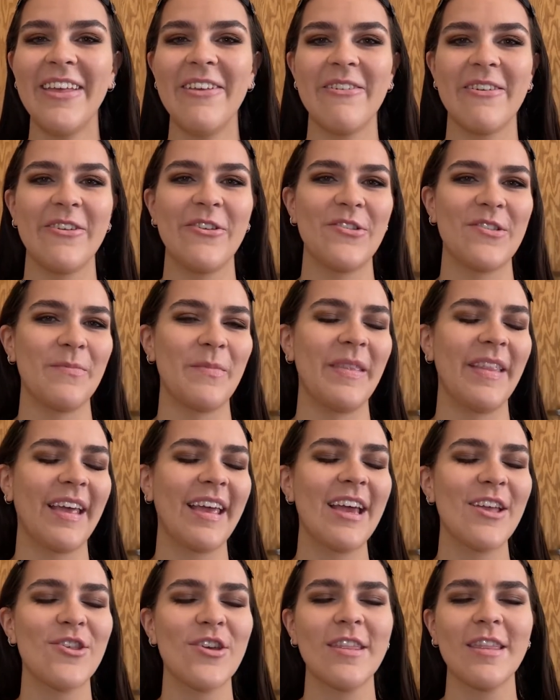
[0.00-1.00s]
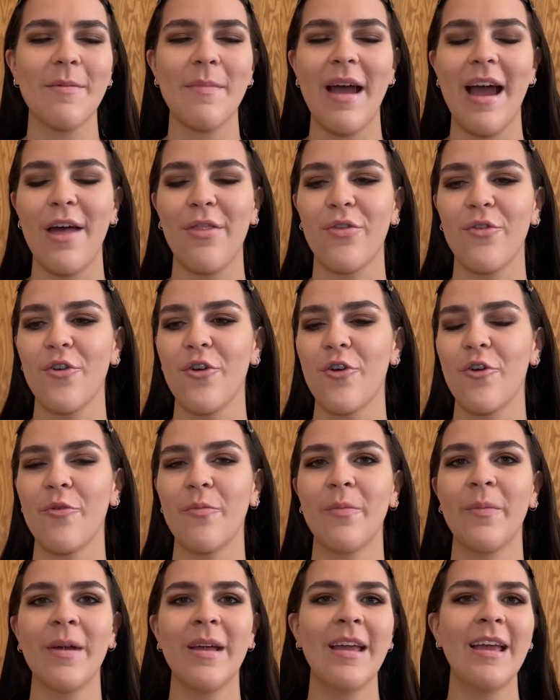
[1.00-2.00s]
you can use them in the kitchen, the
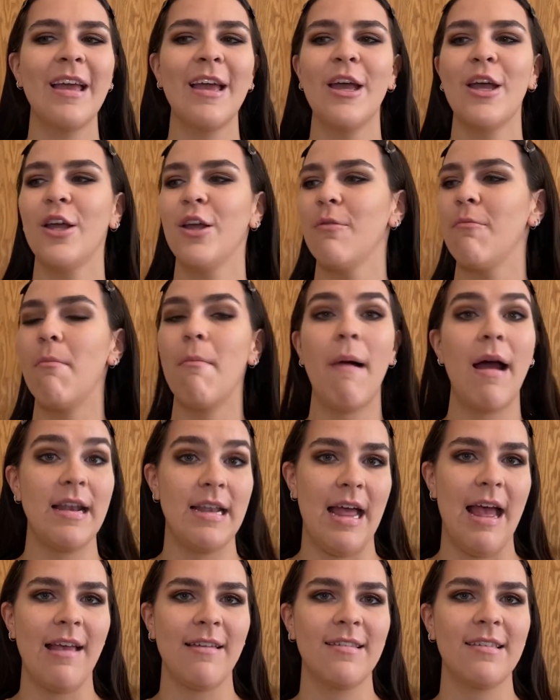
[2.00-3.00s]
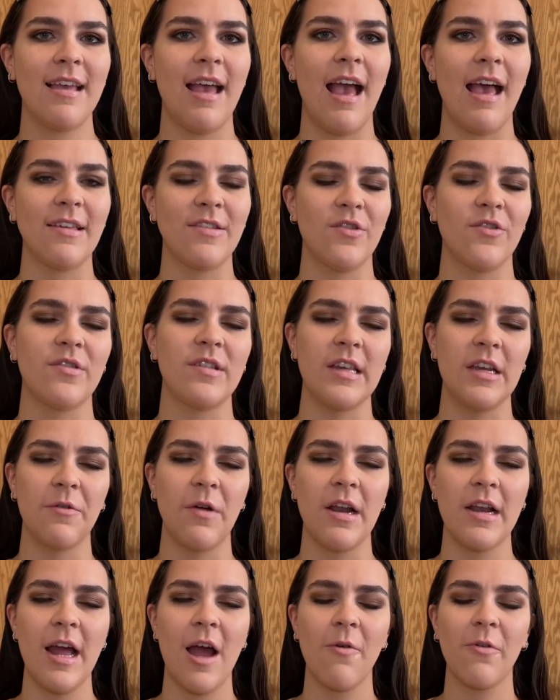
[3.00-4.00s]
bathroom, my desk, as you're seeing
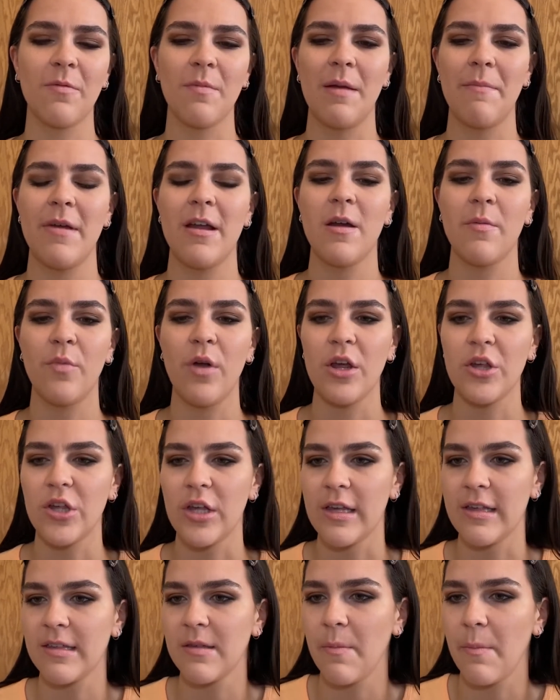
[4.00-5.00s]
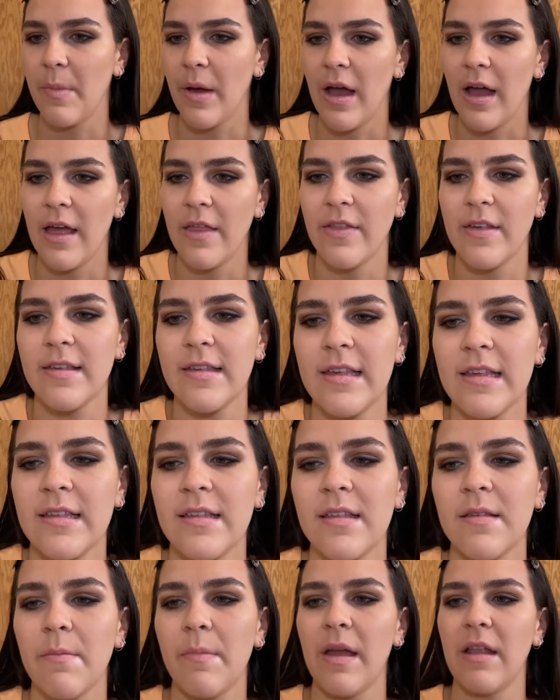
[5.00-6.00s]
right now with my makeup brushes. But this
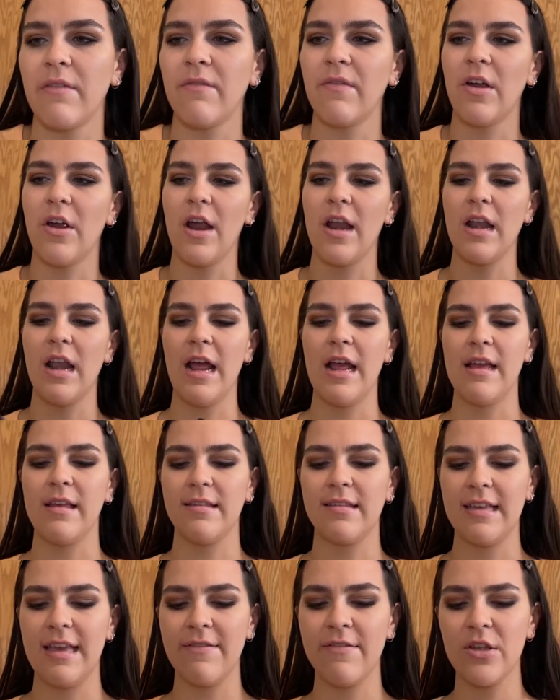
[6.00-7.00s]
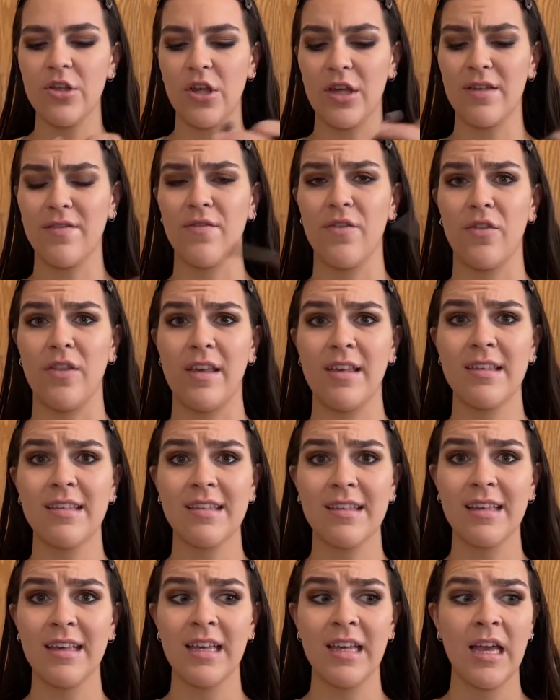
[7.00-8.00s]
has been very nice, even just for
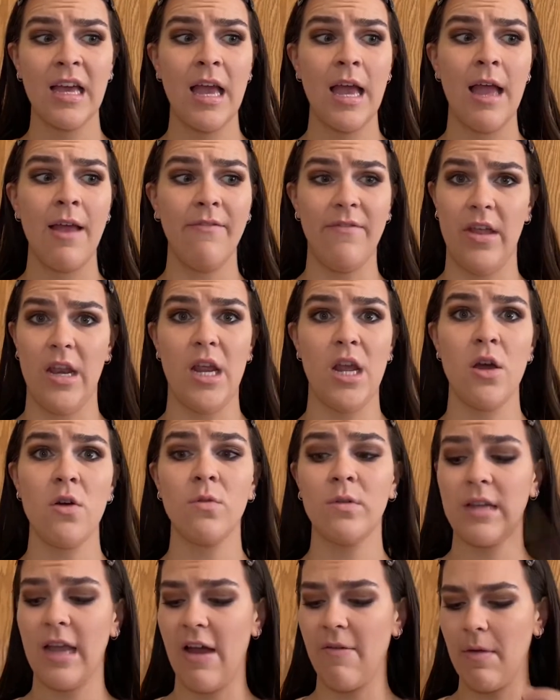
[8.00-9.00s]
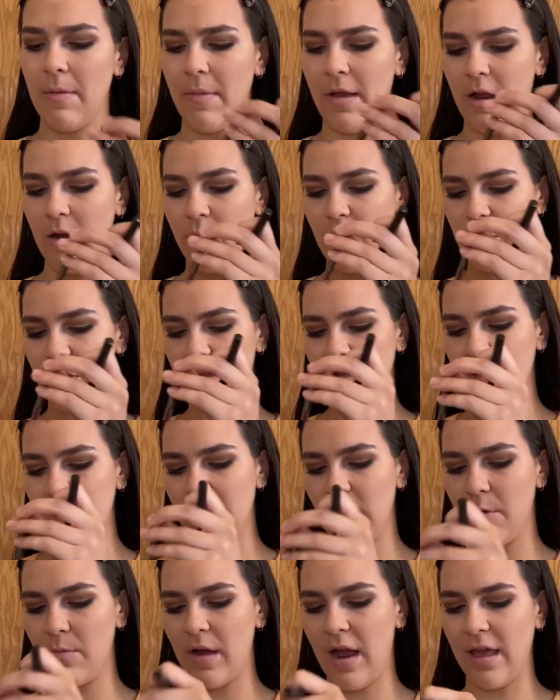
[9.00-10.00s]
this video, to have my makeup brushes in
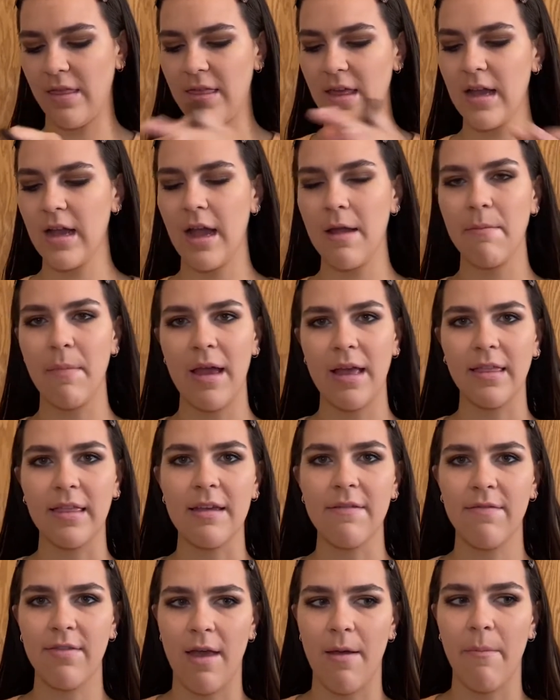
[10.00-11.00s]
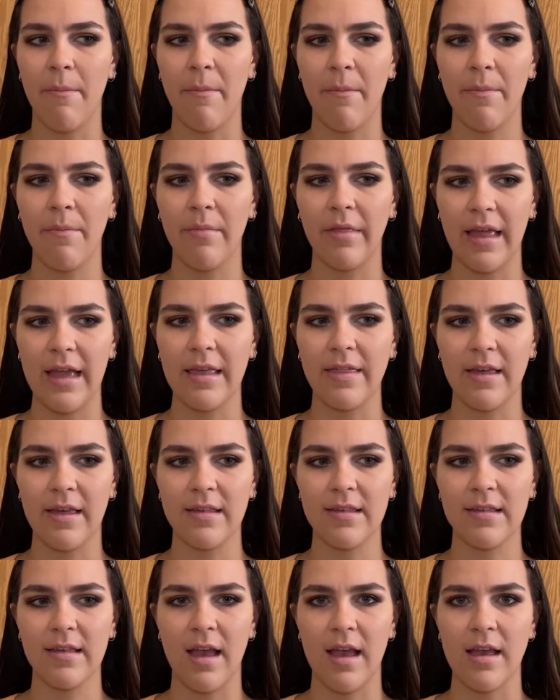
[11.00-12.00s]
here. But I think I may leave them like
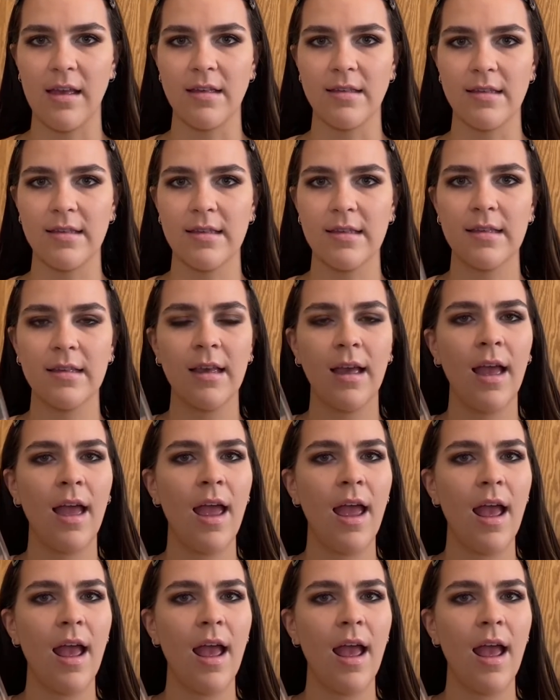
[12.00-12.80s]
this because